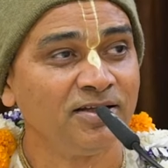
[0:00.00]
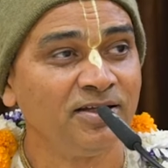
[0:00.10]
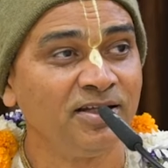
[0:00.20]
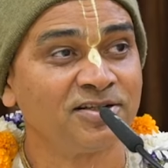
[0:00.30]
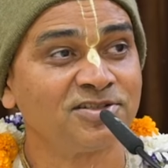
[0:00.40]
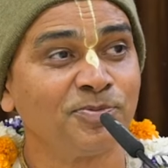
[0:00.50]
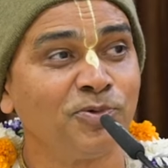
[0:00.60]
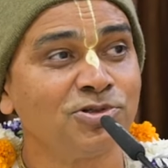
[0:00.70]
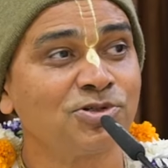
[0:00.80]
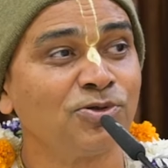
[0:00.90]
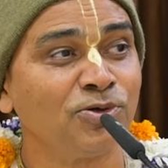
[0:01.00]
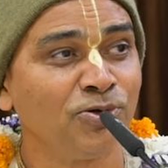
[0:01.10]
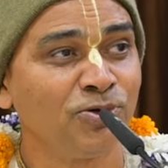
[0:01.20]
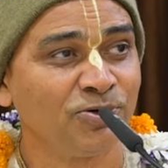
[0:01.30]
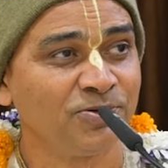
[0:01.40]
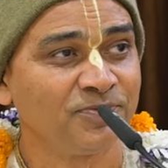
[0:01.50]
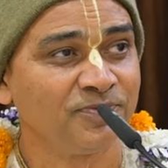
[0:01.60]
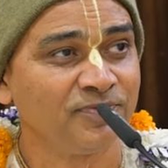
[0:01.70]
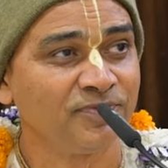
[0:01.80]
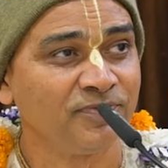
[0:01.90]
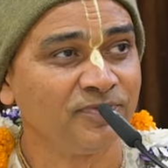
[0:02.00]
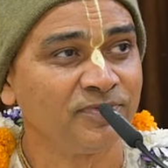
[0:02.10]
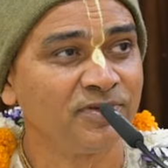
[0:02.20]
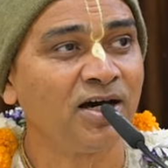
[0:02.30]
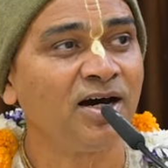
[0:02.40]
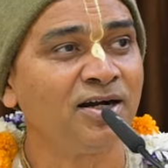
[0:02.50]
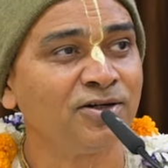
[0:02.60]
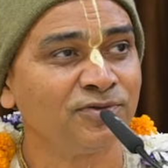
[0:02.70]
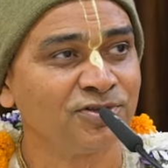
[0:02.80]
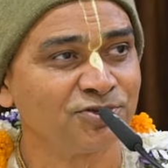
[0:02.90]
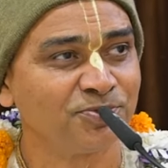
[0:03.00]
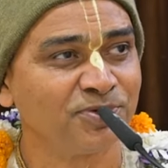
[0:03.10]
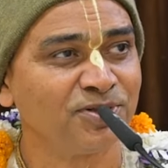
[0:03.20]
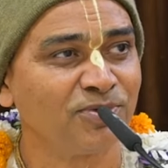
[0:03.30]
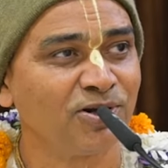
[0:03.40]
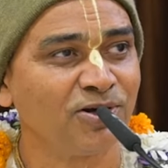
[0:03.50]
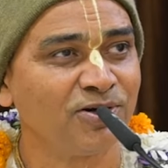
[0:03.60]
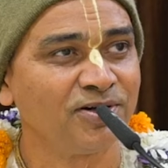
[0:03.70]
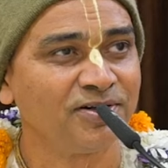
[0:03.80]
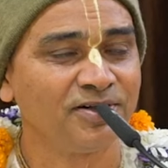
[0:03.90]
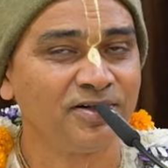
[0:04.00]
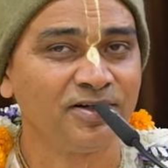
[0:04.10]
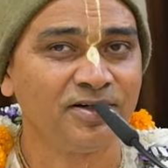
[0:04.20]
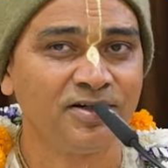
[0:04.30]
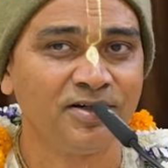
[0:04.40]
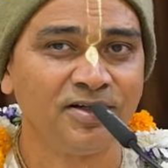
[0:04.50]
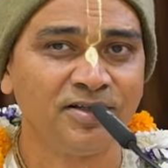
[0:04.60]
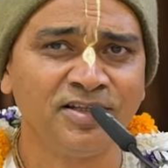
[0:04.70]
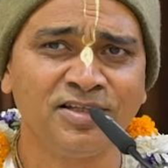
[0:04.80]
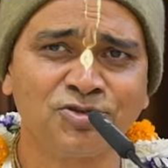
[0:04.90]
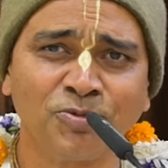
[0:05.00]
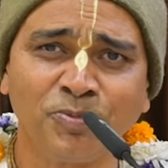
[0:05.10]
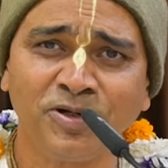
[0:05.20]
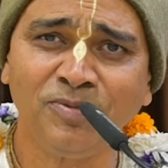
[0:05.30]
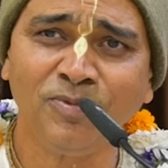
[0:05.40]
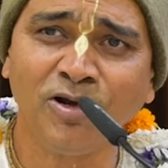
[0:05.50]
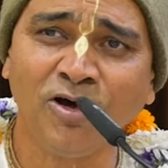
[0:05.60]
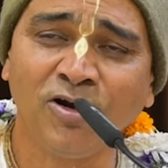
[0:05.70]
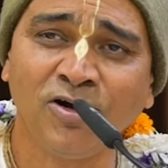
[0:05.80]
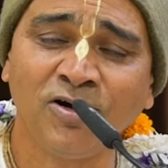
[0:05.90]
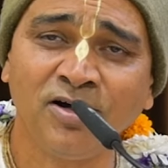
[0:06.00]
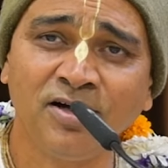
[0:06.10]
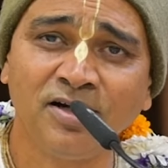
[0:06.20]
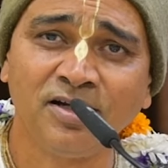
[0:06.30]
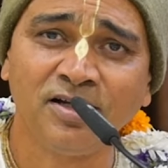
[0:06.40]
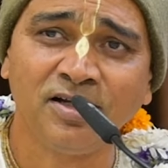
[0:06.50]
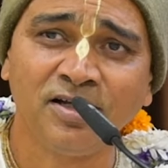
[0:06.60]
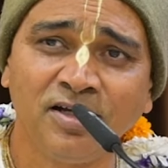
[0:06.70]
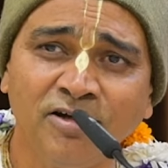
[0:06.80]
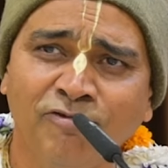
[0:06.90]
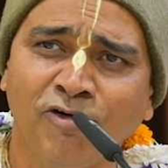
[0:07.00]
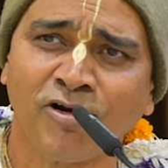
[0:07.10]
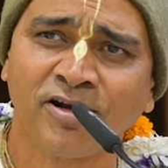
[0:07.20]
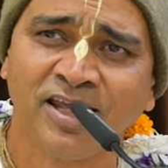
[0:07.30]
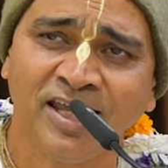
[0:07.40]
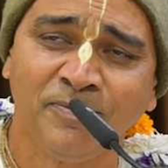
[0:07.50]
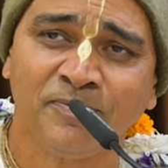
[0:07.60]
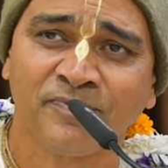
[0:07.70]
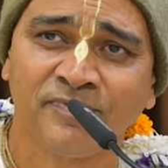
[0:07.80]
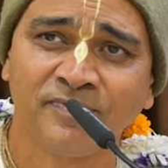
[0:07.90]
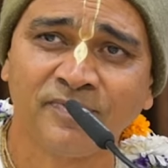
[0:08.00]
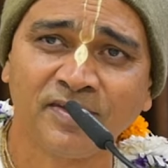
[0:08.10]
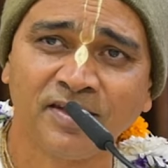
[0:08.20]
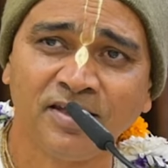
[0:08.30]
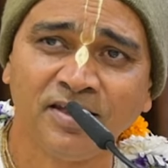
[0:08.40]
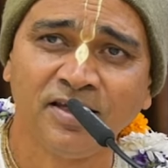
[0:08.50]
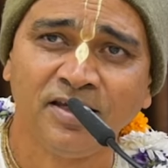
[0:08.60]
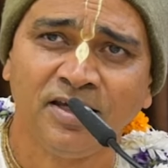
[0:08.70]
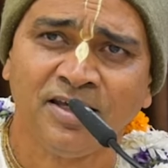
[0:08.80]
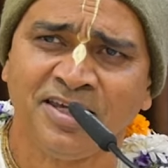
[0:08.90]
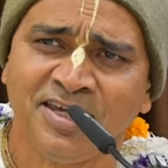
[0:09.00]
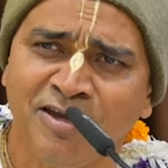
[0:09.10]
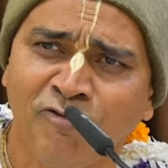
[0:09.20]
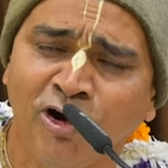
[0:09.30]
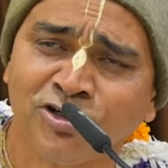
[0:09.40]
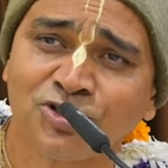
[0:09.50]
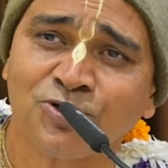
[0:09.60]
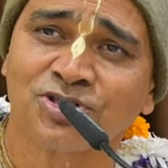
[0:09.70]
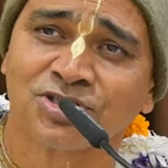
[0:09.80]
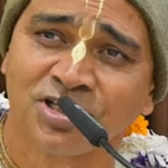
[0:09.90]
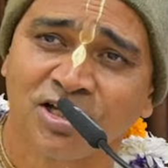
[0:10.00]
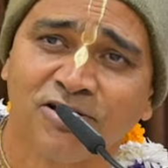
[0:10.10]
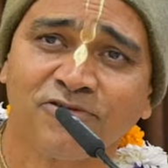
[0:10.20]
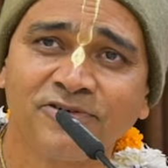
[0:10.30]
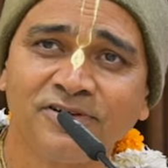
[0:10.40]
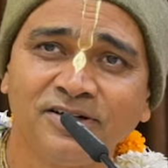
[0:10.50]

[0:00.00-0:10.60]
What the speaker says: they are supposed to know the heart of the Supreme Lord. That the Supreme Lord, for him, he wants to serve